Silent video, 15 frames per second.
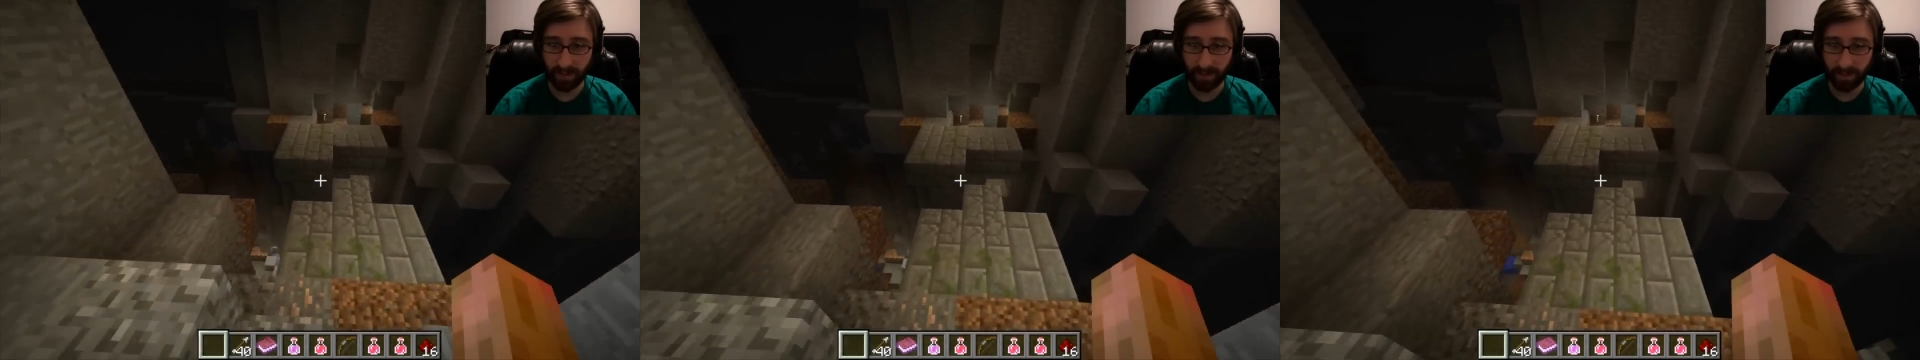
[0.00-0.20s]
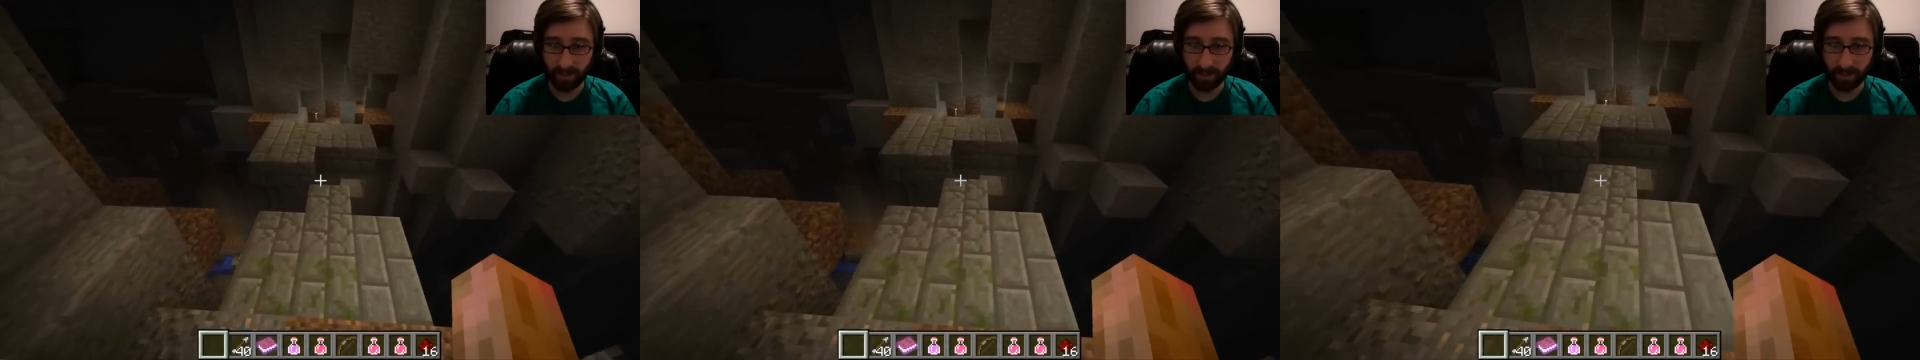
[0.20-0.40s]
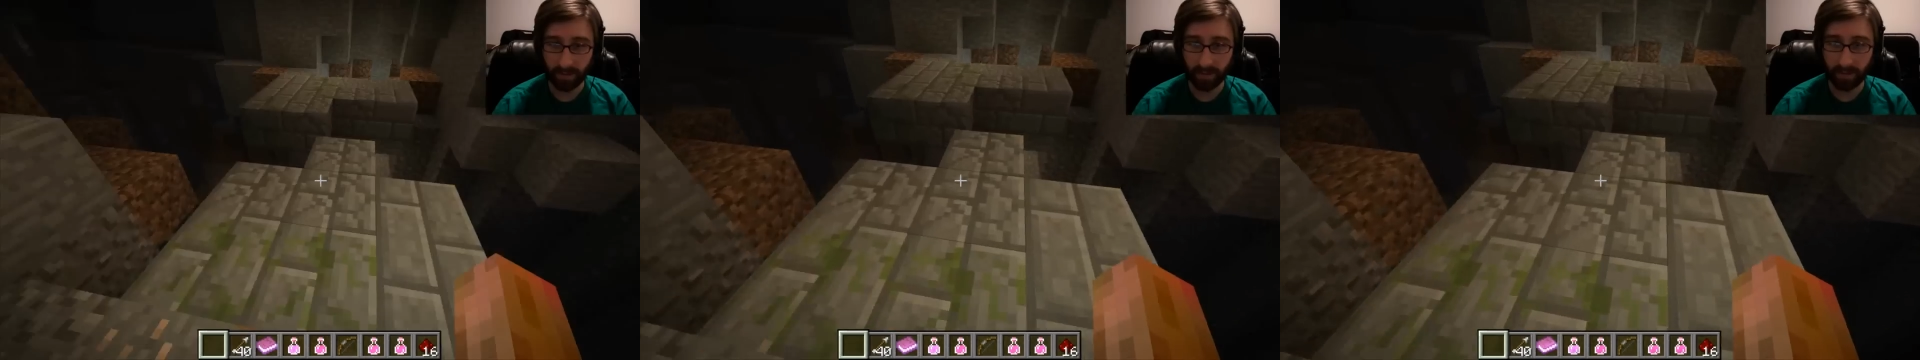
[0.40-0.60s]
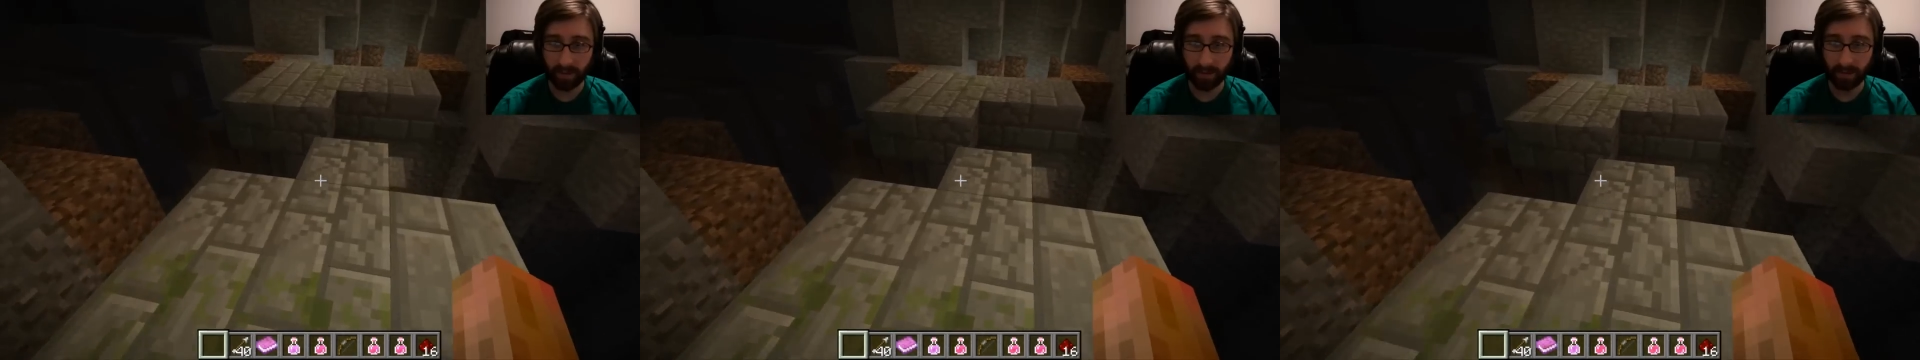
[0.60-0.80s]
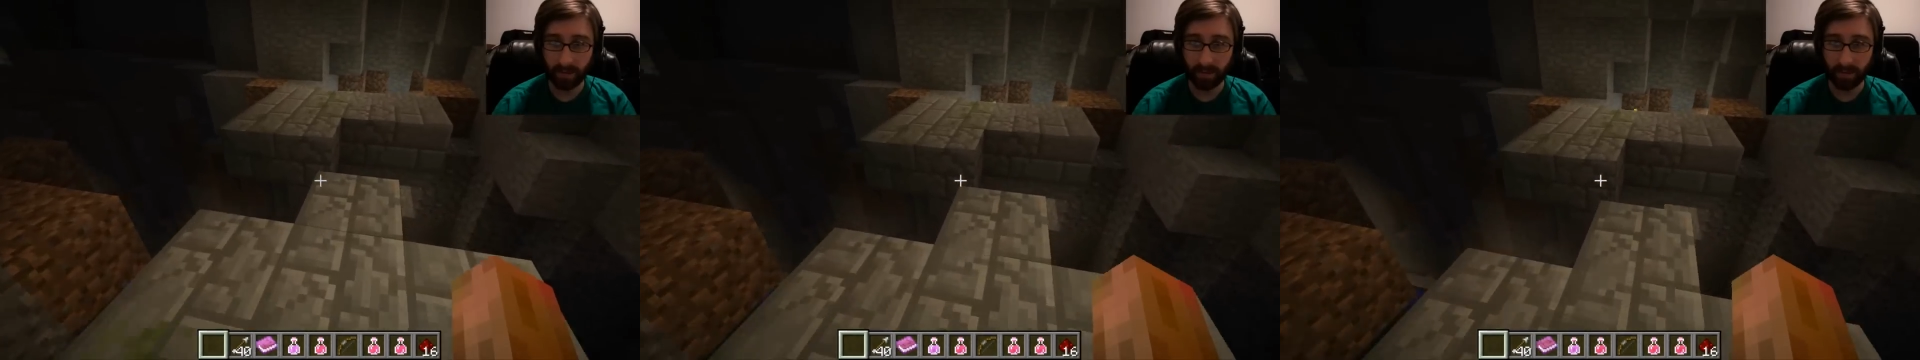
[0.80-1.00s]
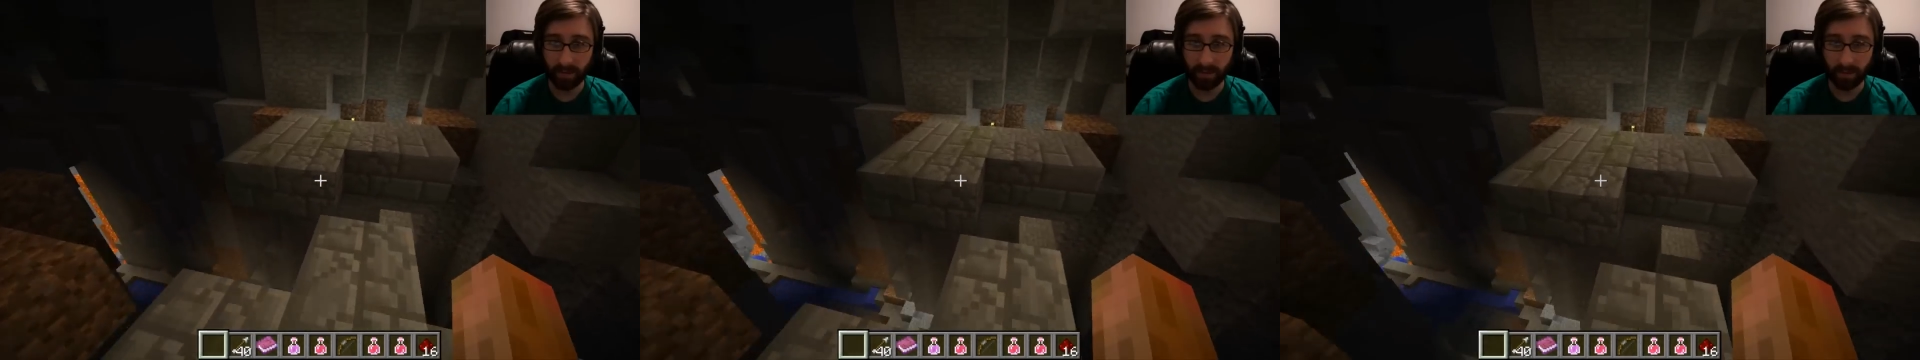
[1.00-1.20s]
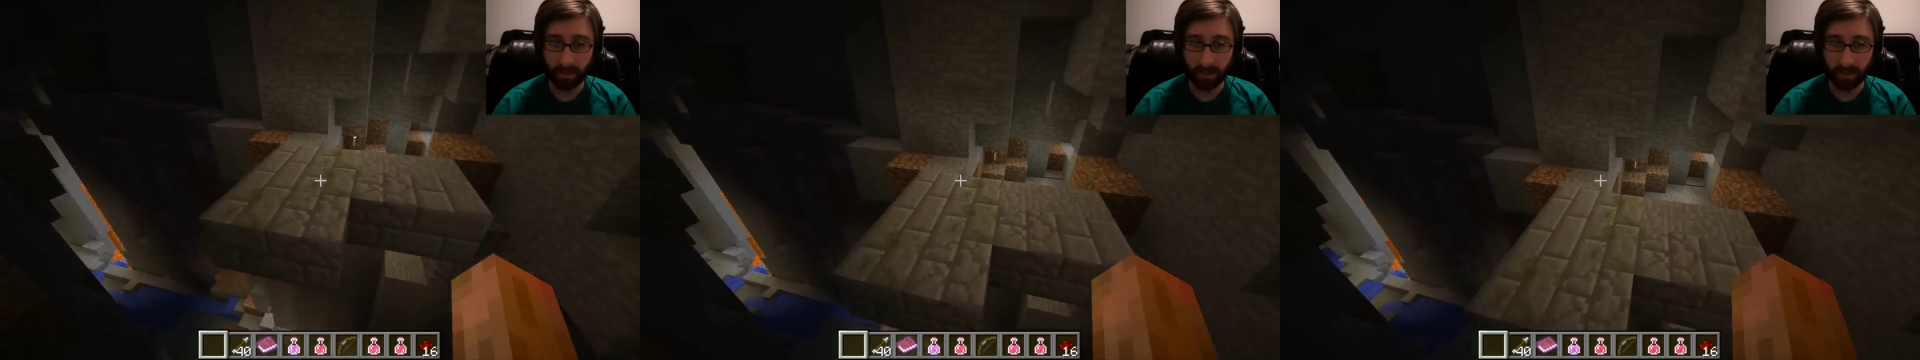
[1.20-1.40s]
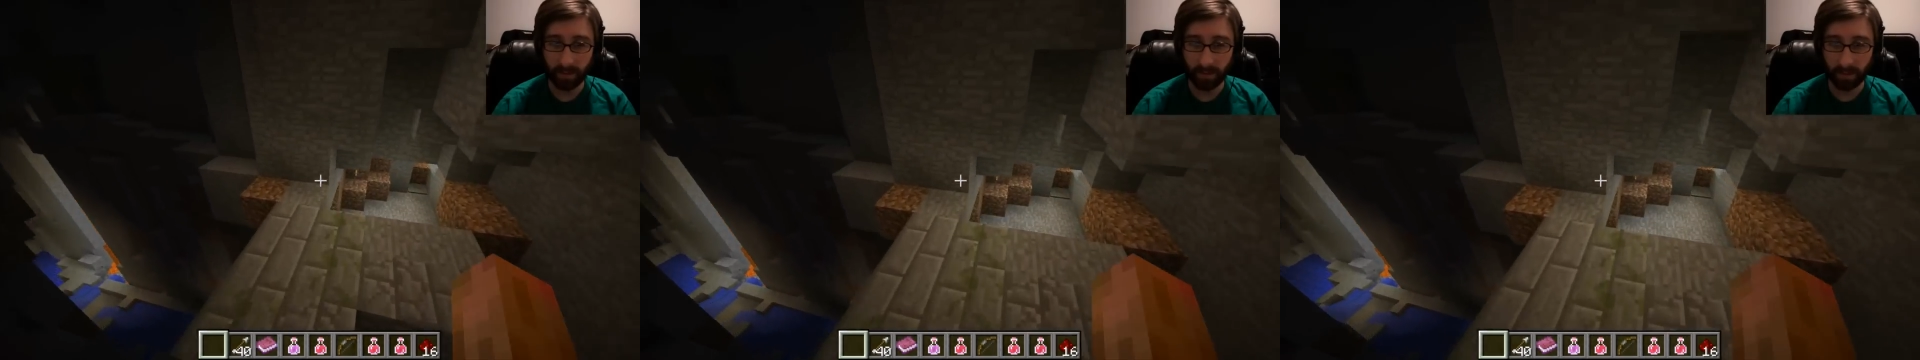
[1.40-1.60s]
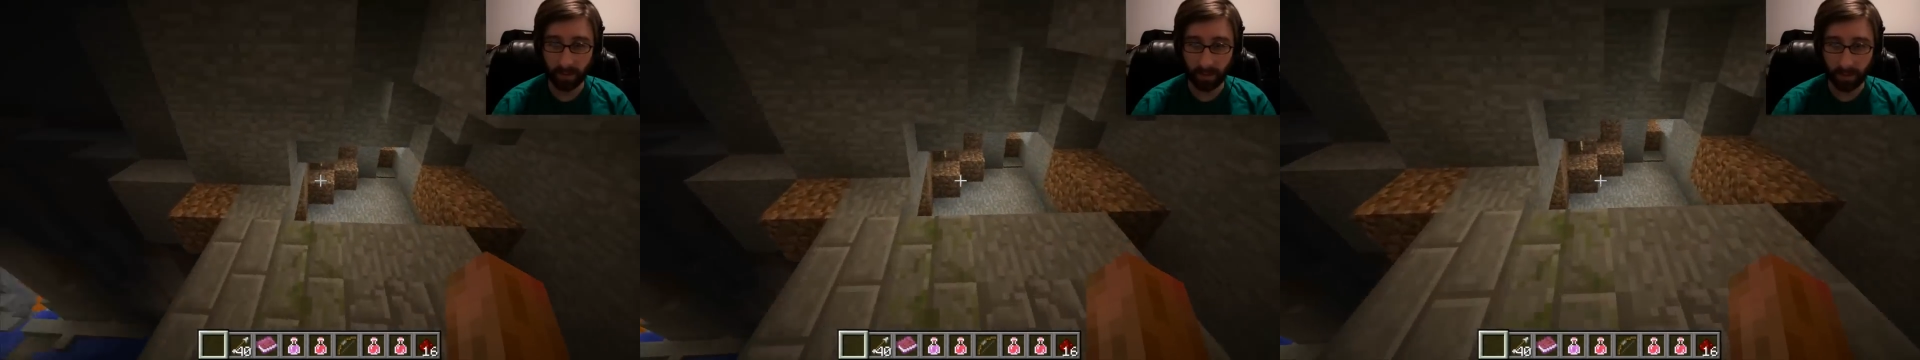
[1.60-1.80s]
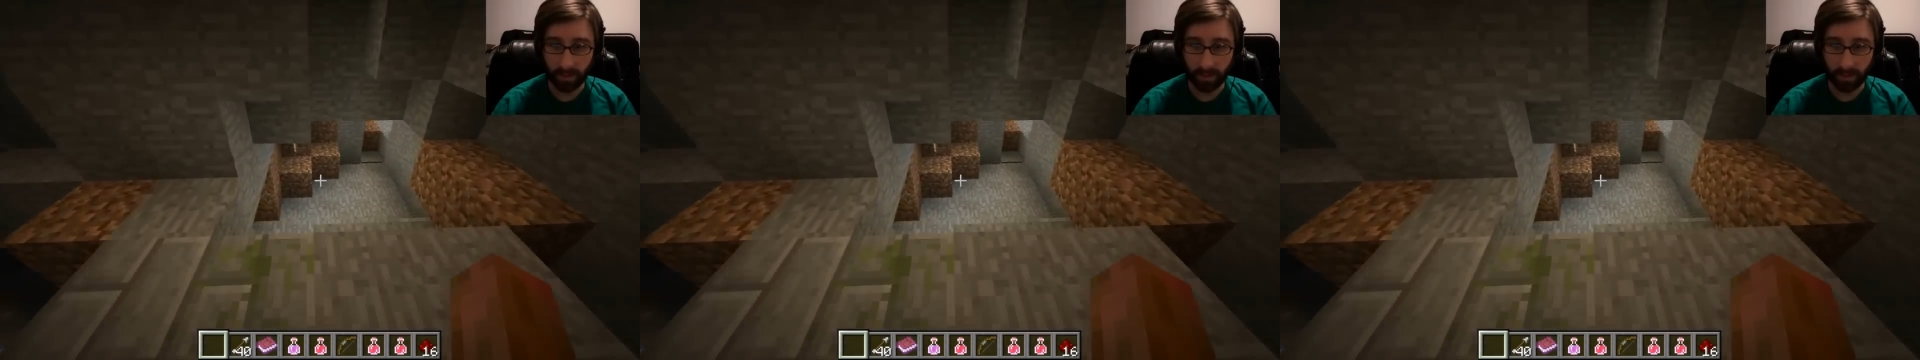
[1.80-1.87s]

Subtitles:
Nobody speaks.